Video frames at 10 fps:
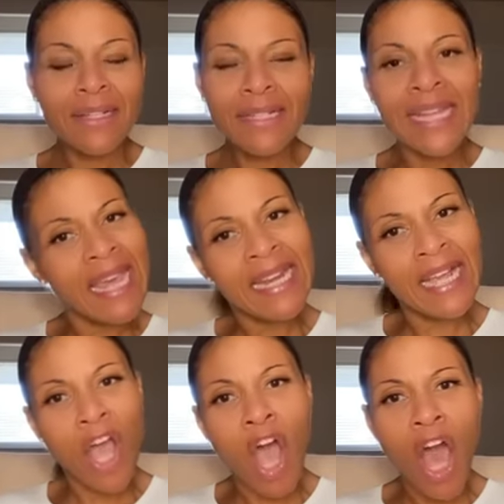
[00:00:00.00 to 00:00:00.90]
10
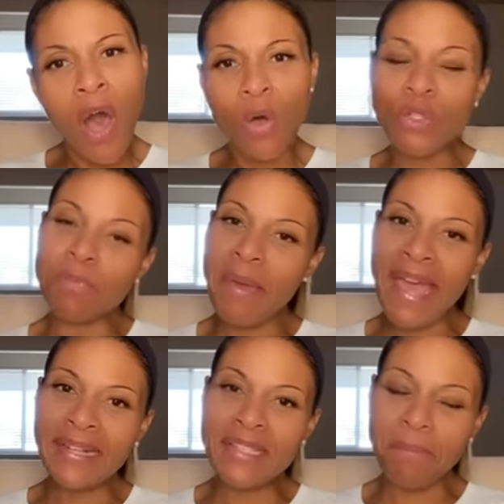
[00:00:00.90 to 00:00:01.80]
calls
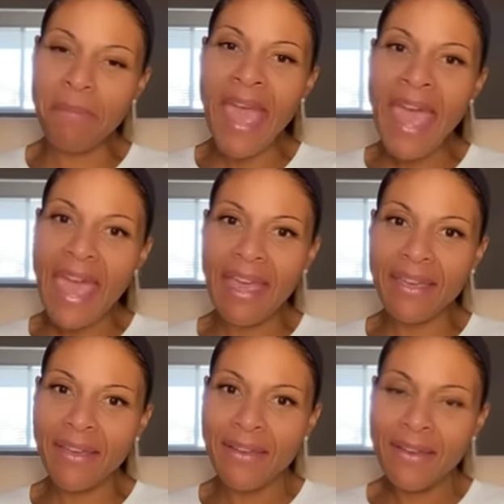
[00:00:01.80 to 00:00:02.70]
back to back
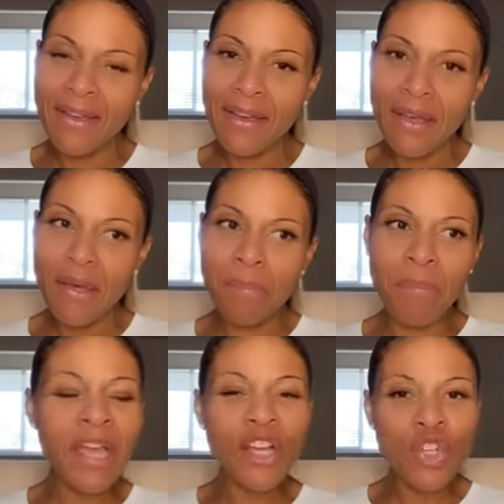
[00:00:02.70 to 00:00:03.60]

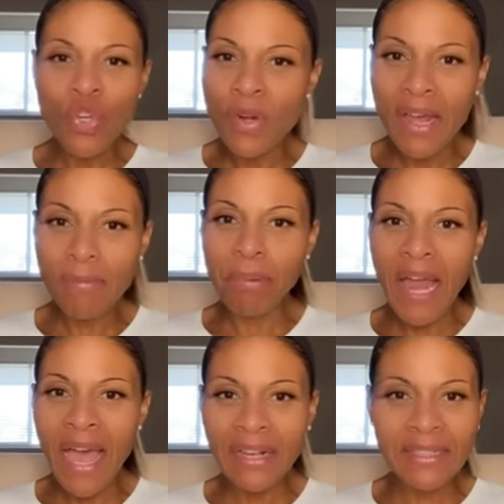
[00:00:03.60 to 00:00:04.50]
because you done
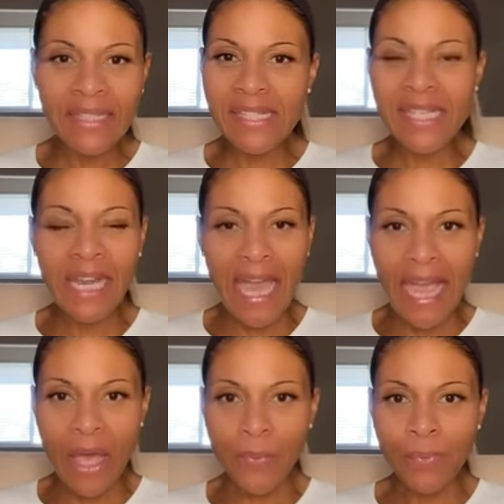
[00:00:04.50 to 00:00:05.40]
blocked this
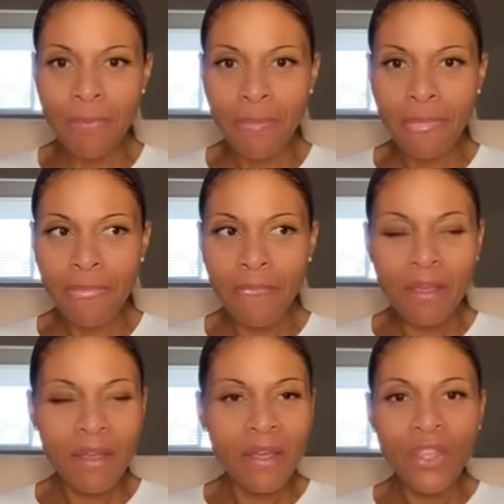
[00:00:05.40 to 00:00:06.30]
clown.
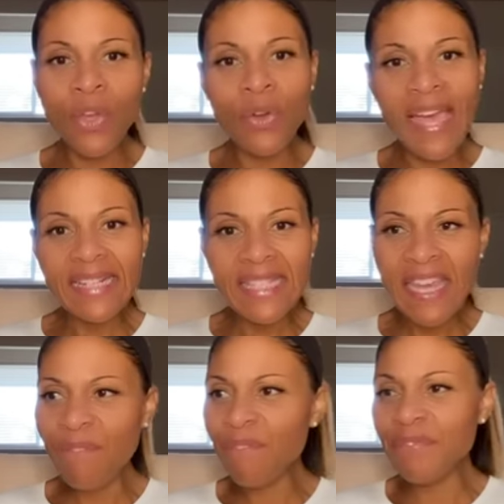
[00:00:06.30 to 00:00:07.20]
You got
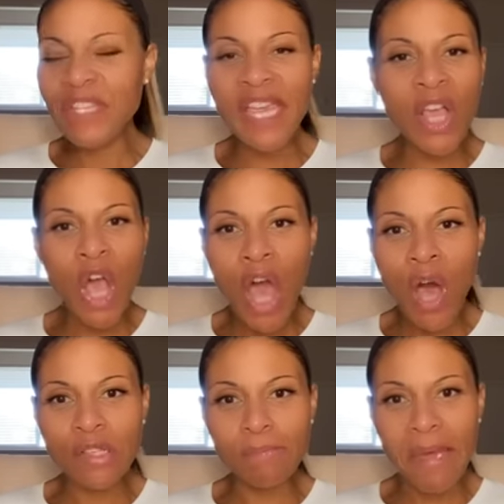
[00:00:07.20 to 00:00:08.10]
10, 15
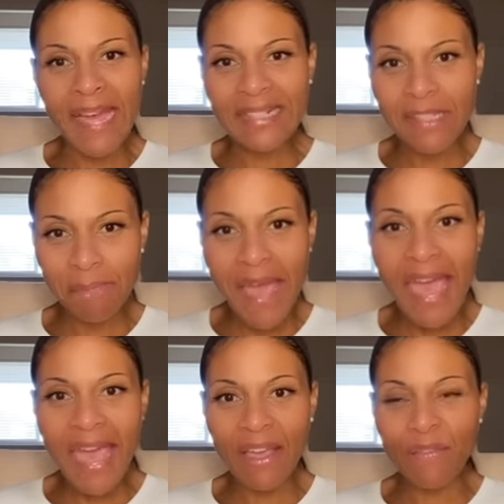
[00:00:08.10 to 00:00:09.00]
calls back to
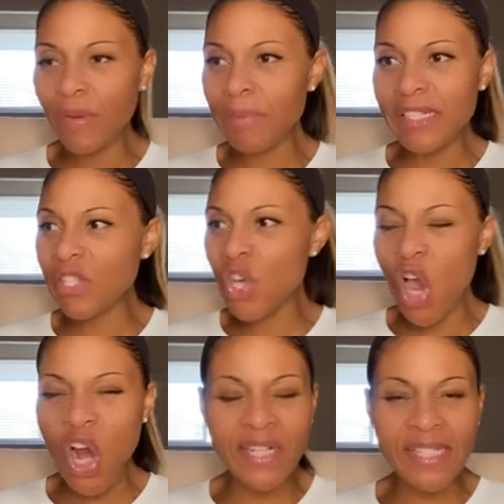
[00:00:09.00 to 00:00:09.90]
back from this
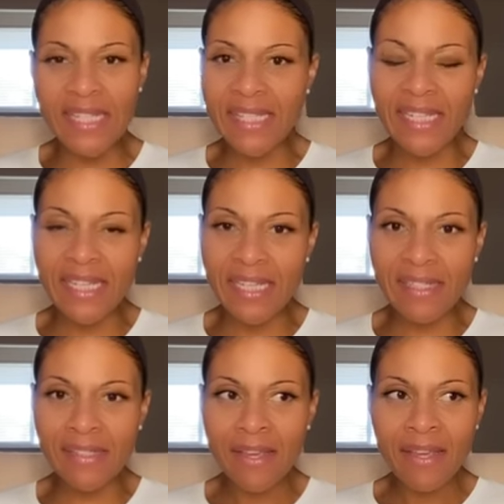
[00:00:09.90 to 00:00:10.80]

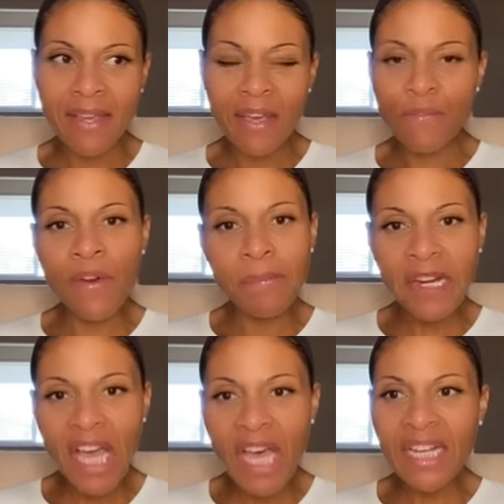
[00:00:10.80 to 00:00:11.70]
narcissist from
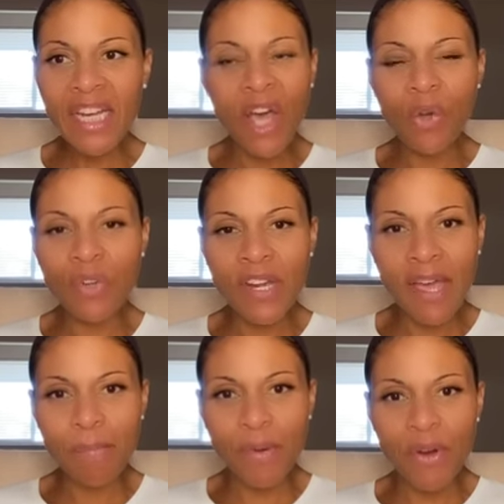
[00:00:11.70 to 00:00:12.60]
an unknown
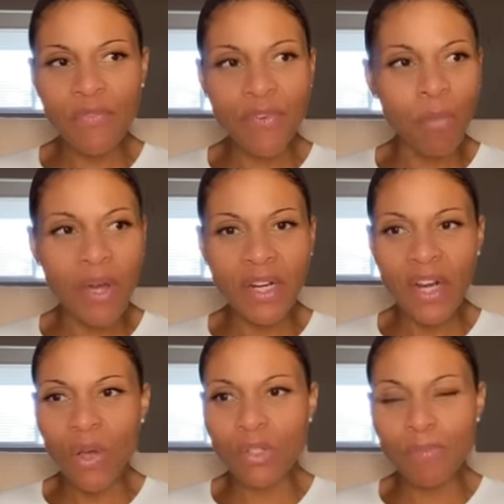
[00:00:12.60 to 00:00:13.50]
number, from one of
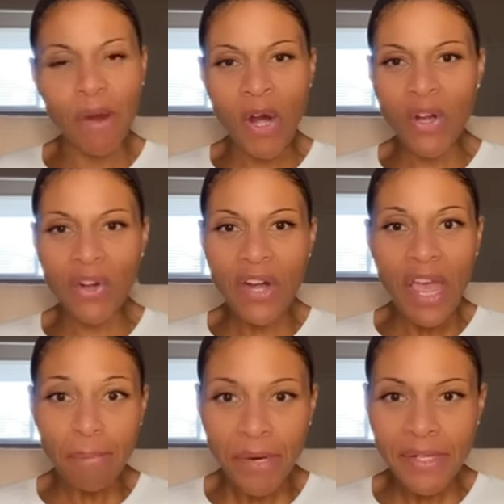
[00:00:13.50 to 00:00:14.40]
those burner
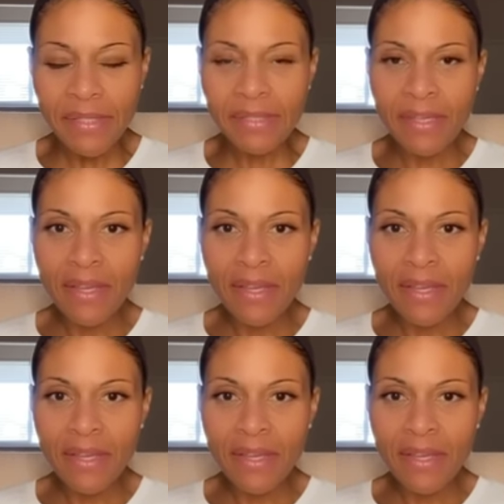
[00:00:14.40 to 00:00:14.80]
numbers.